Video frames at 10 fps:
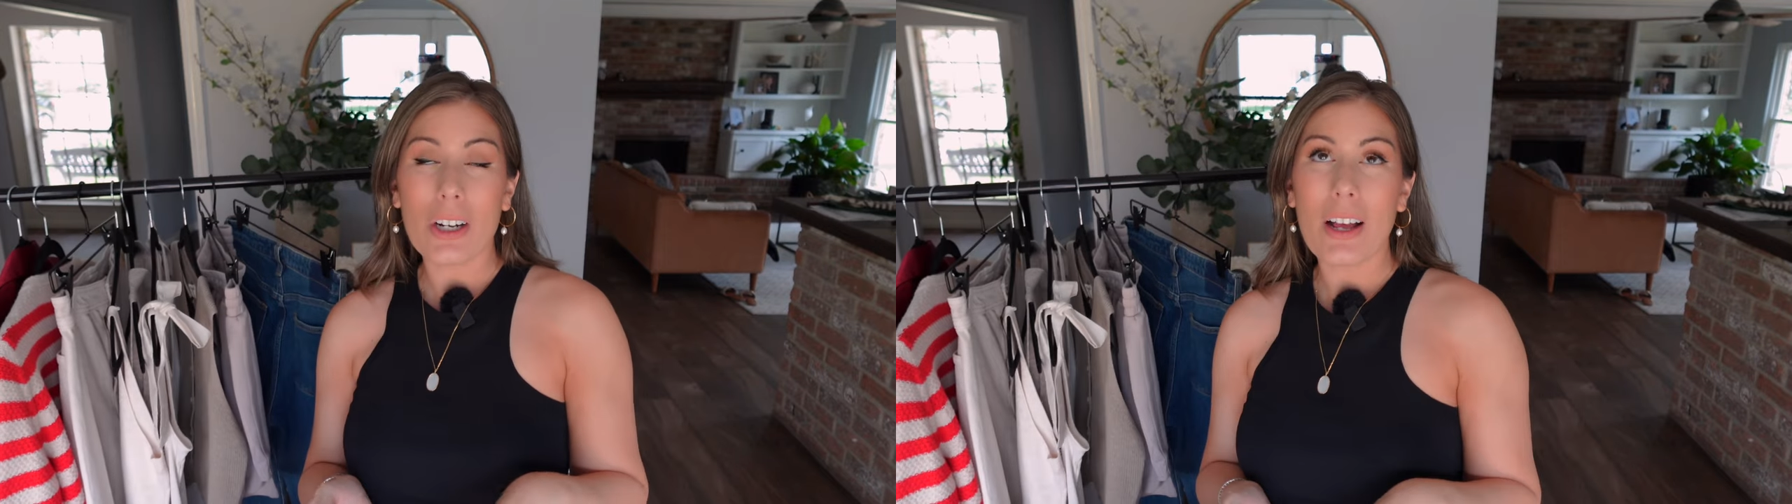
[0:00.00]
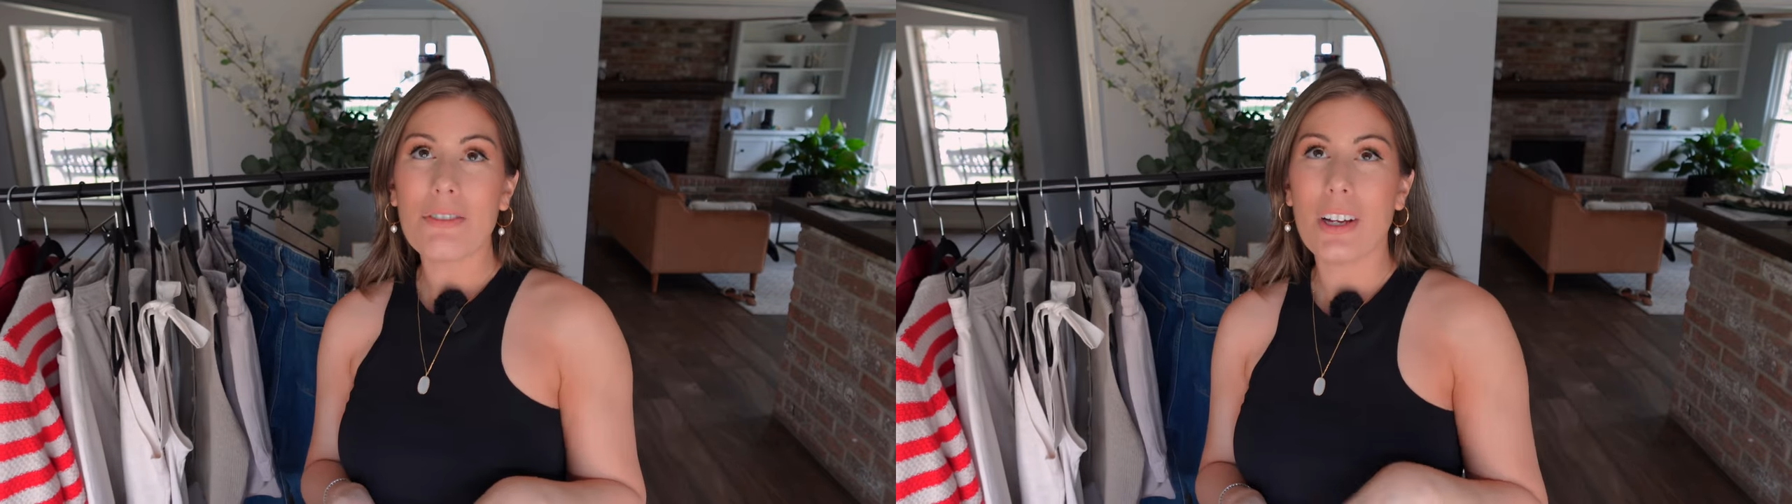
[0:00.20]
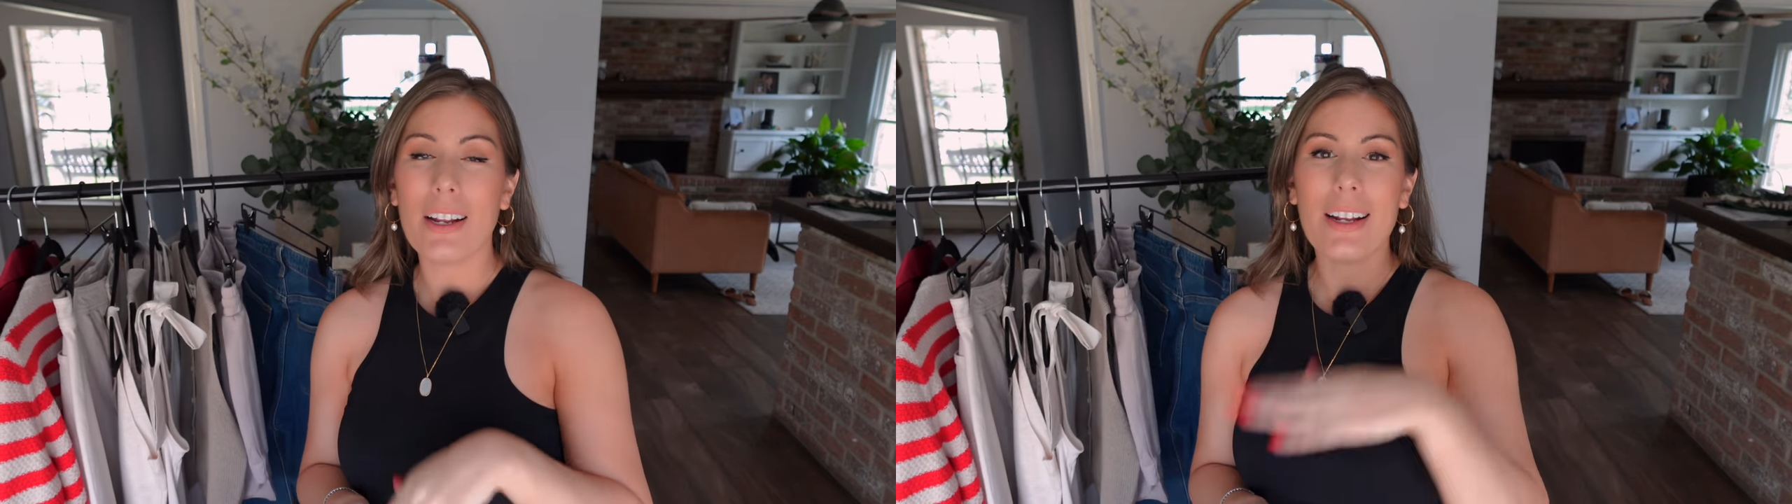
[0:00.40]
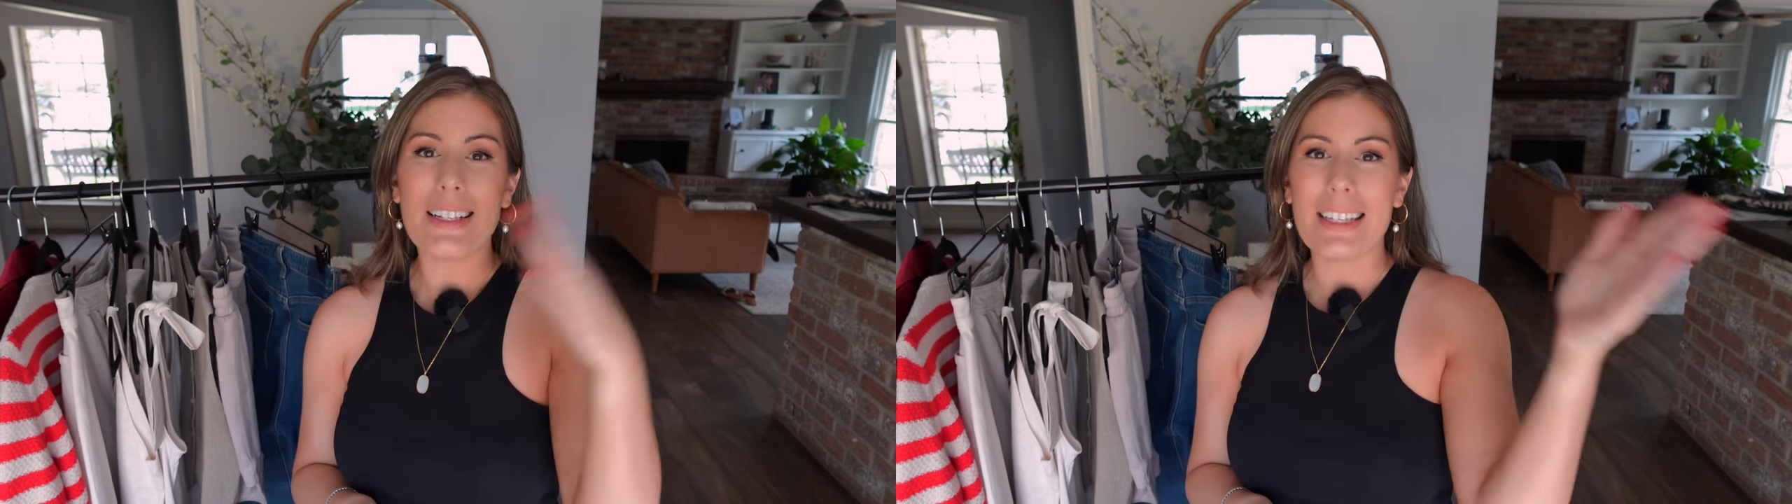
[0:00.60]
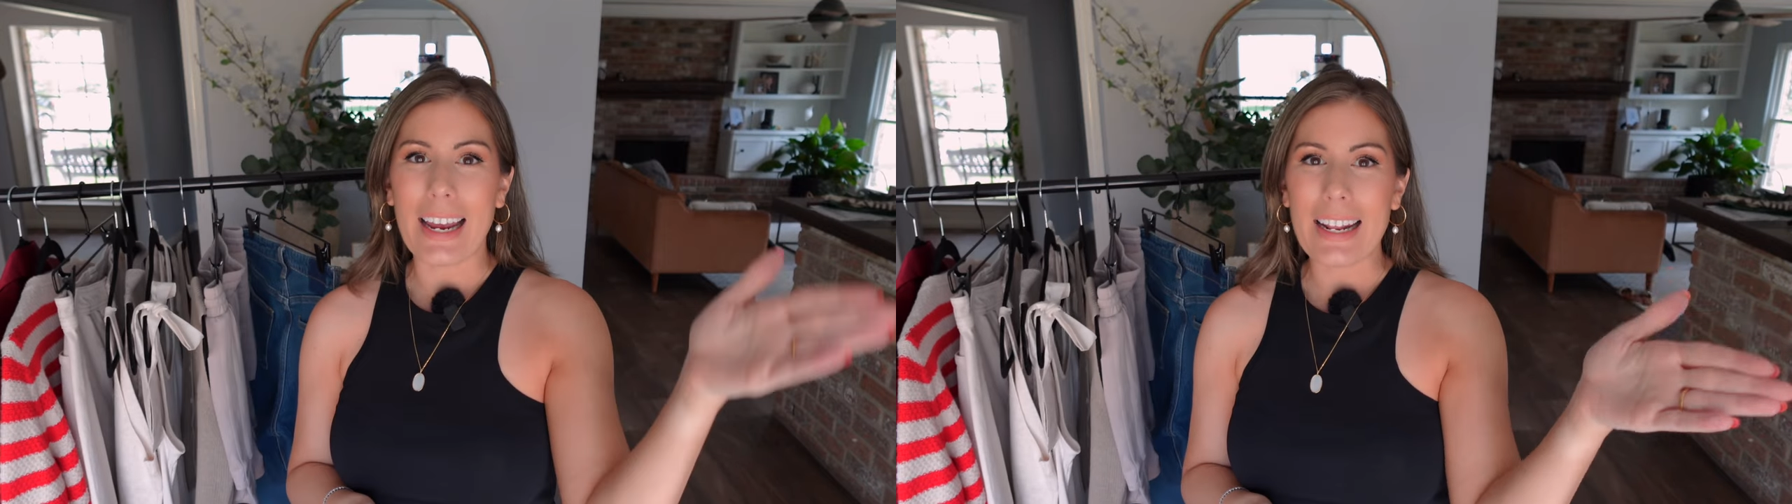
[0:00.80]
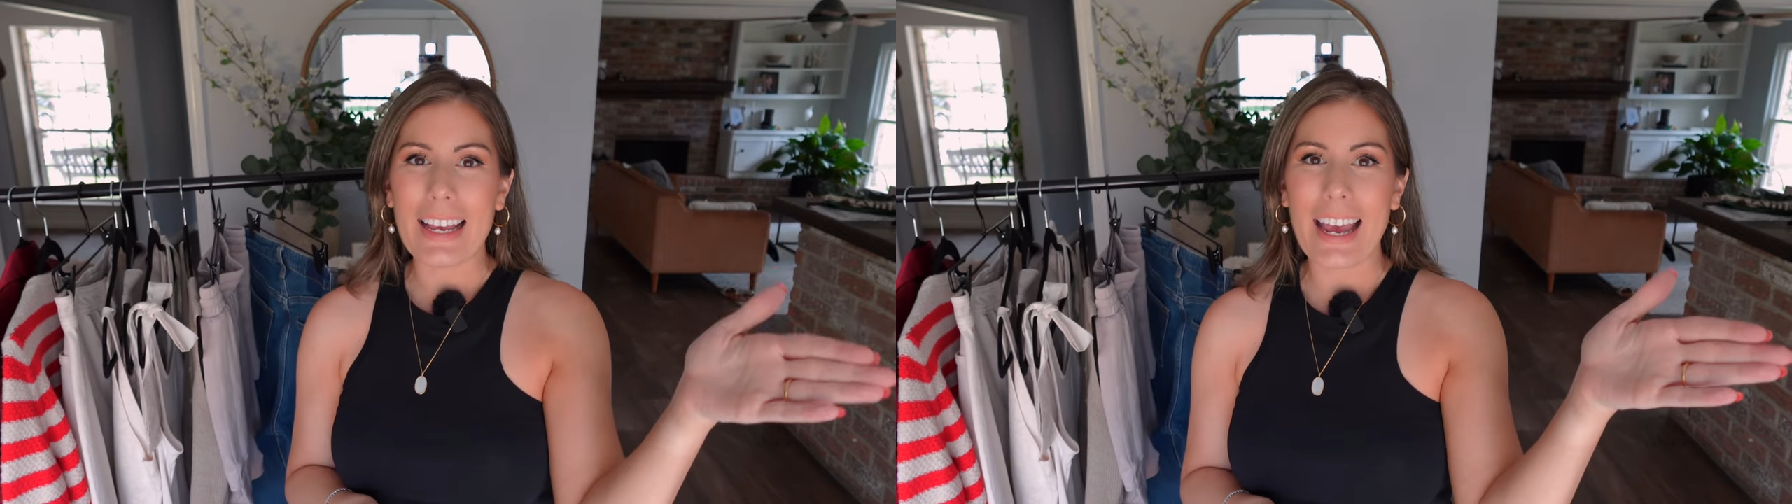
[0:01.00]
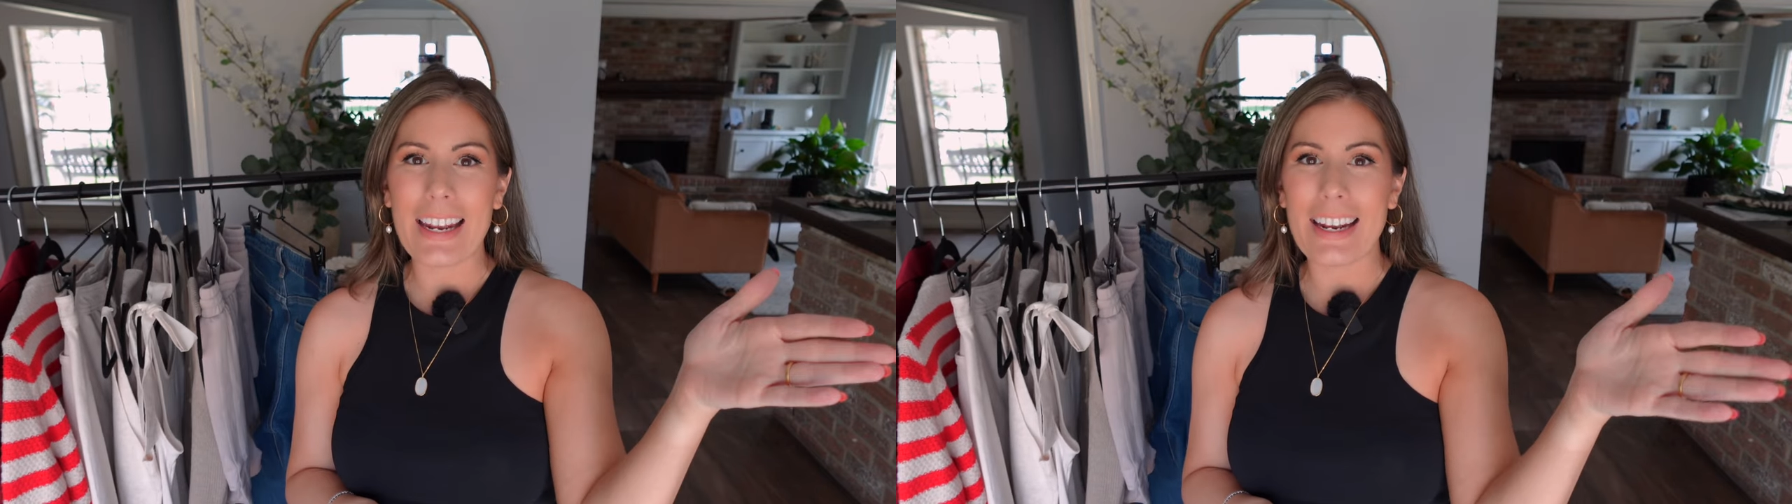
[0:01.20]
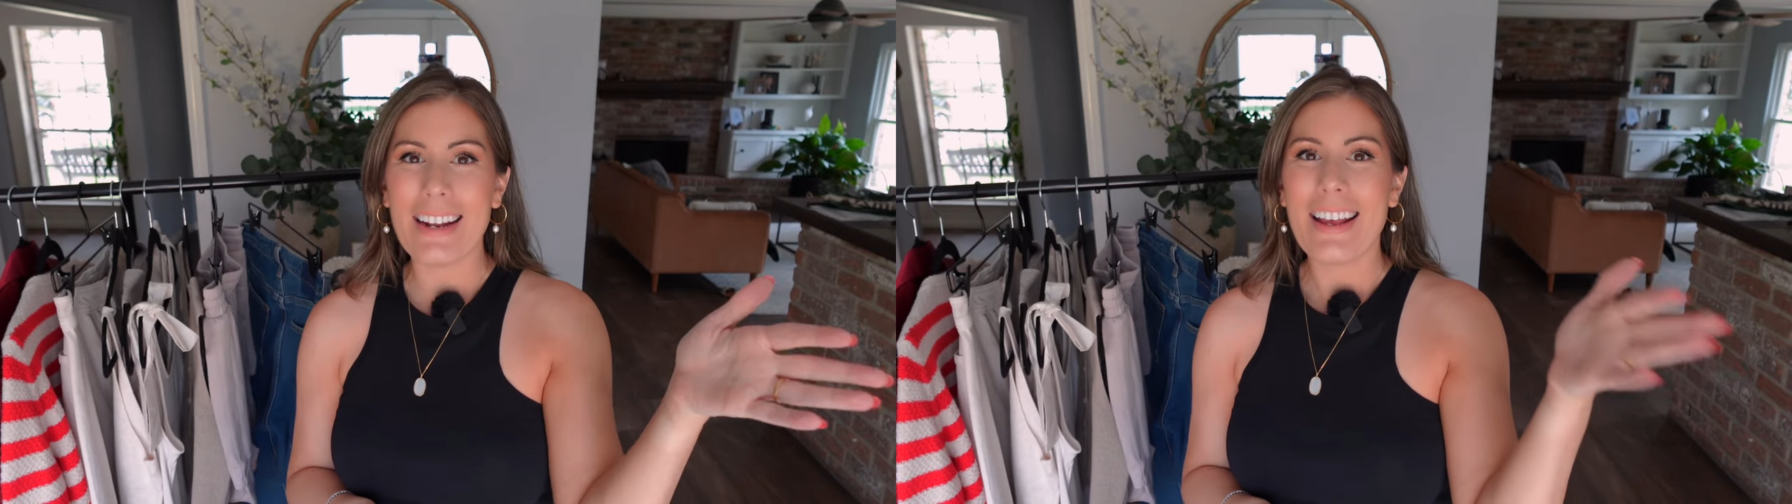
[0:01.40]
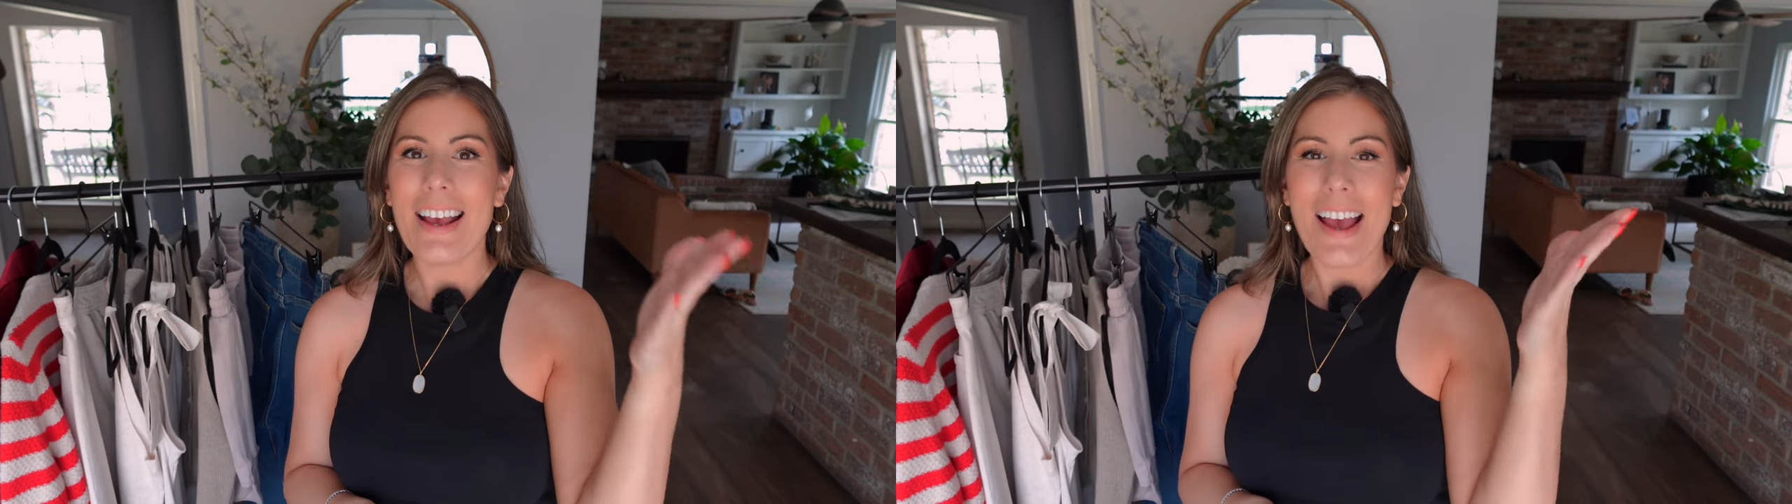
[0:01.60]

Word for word: have done a dedicated